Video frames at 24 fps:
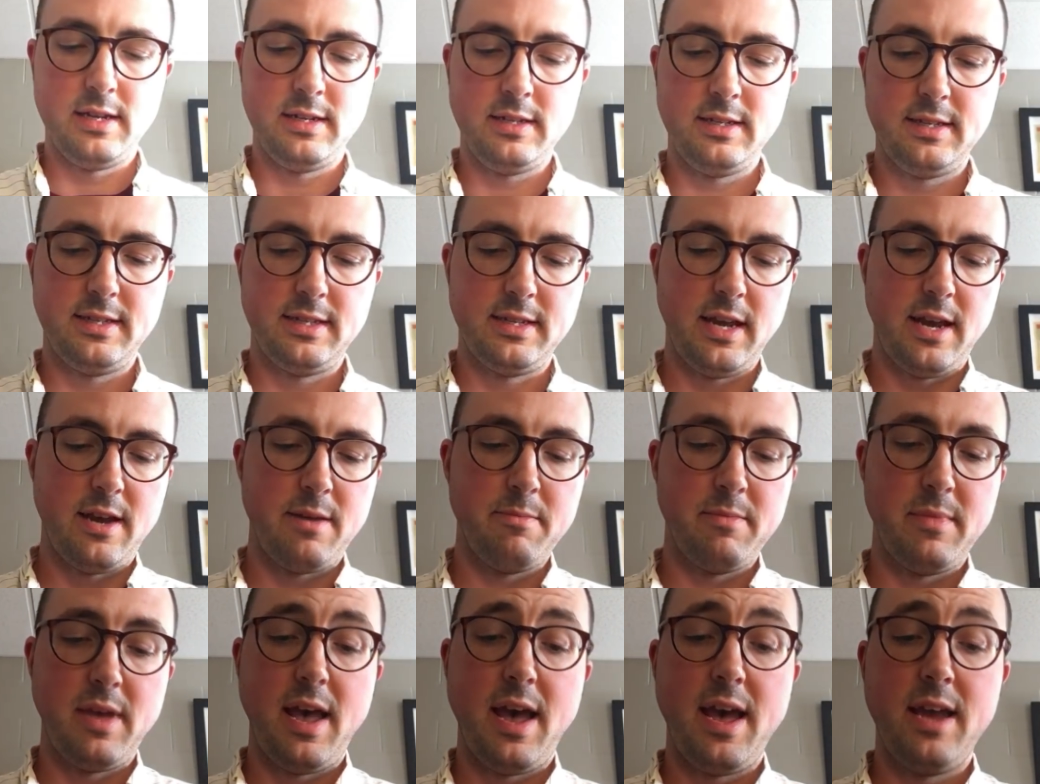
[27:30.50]

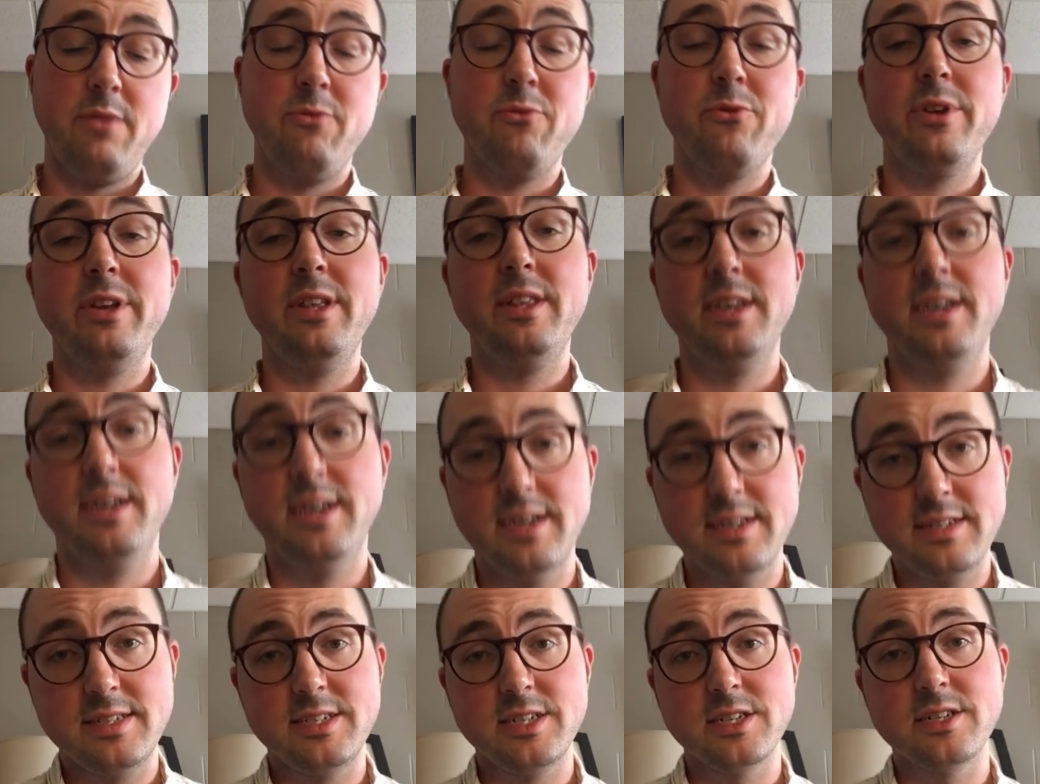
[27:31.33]
And
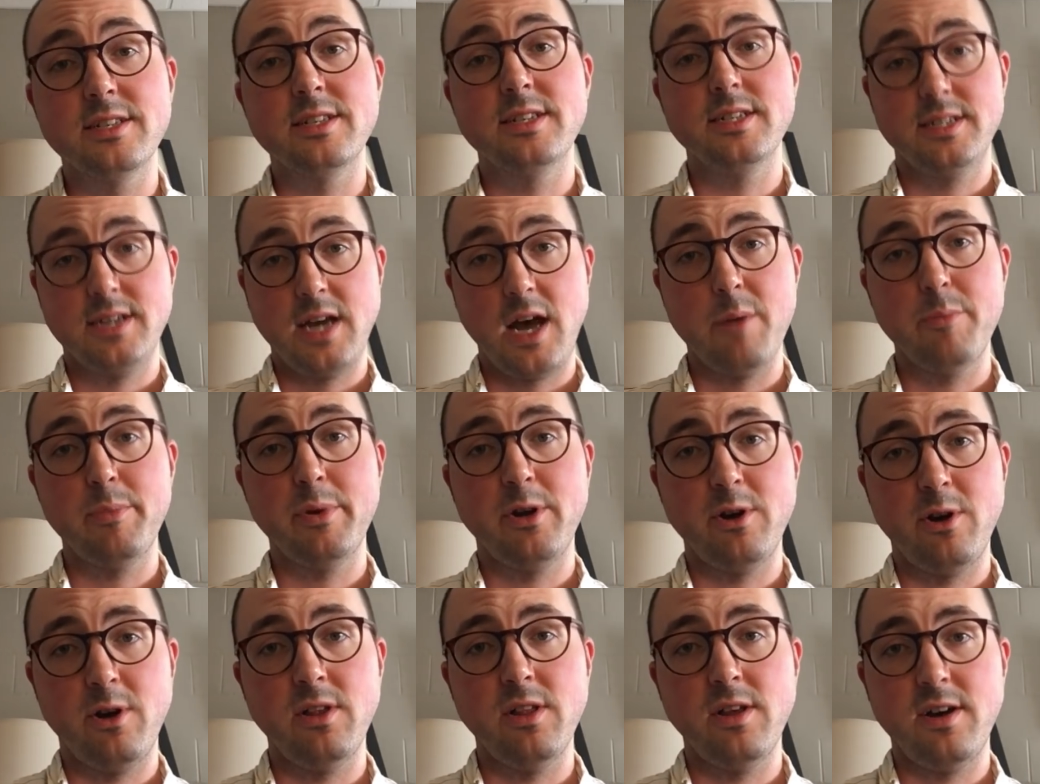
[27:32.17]
really, just to
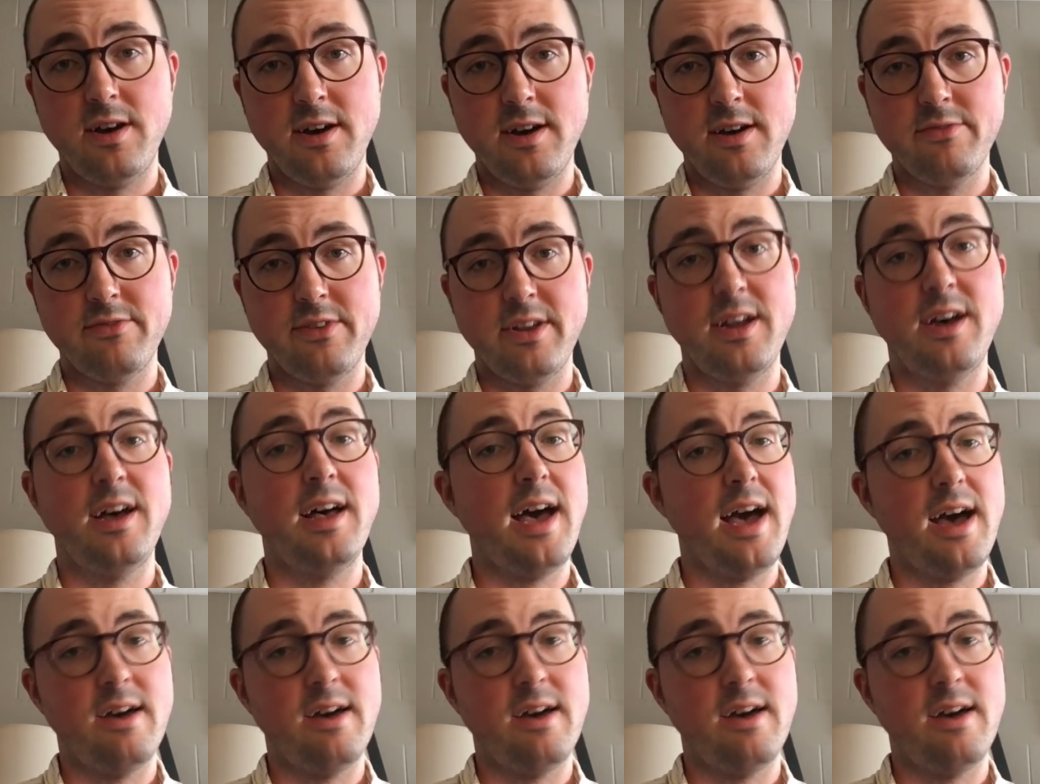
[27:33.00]
top it all off,